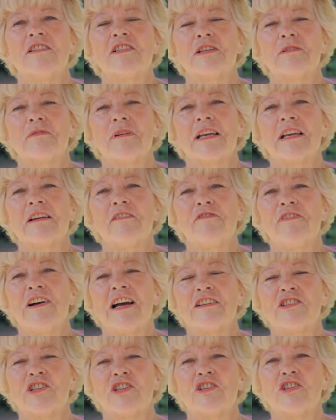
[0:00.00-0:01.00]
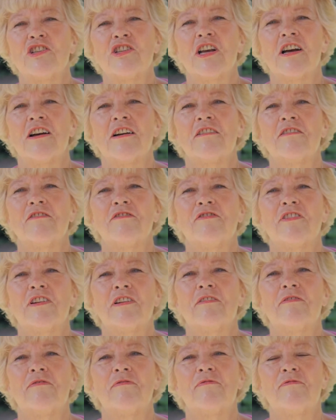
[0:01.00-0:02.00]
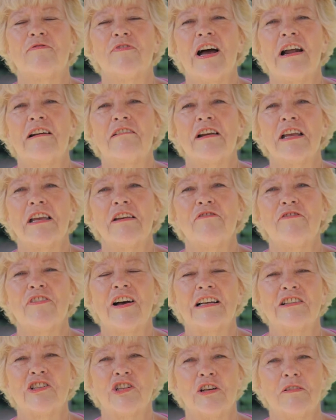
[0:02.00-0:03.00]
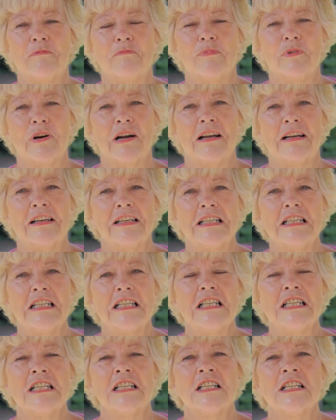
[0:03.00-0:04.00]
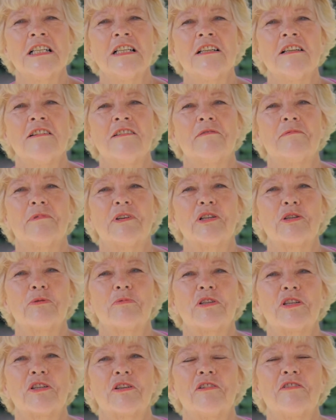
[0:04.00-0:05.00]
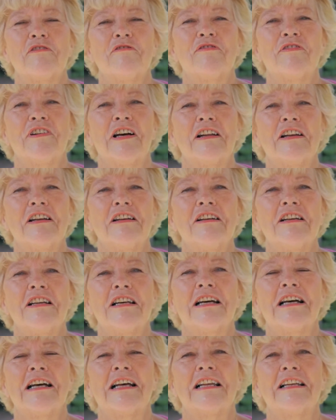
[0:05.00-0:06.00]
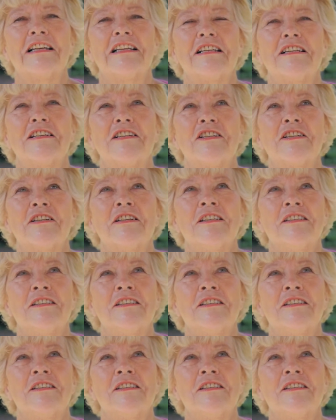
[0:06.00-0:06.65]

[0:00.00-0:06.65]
doing a fashion show for Very Fashion Brand, which was good fun. And